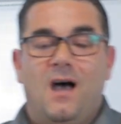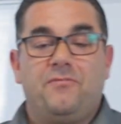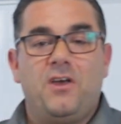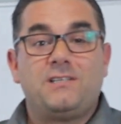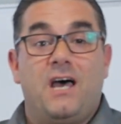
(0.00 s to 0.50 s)

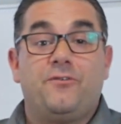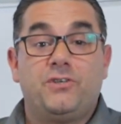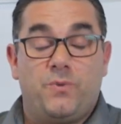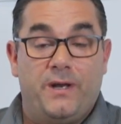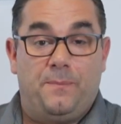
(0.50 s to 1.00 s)
Of those one hundred
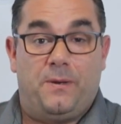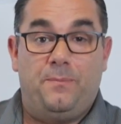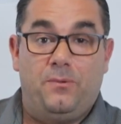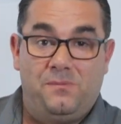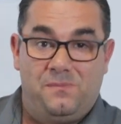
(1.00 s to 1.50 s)
and twenty
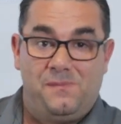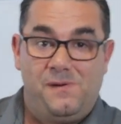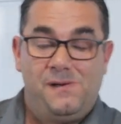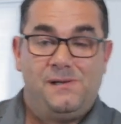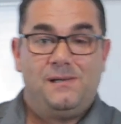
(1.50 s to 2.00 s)
people,
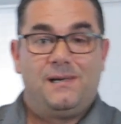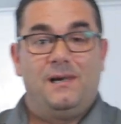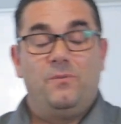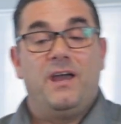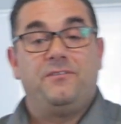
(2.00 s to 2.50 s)
okay, we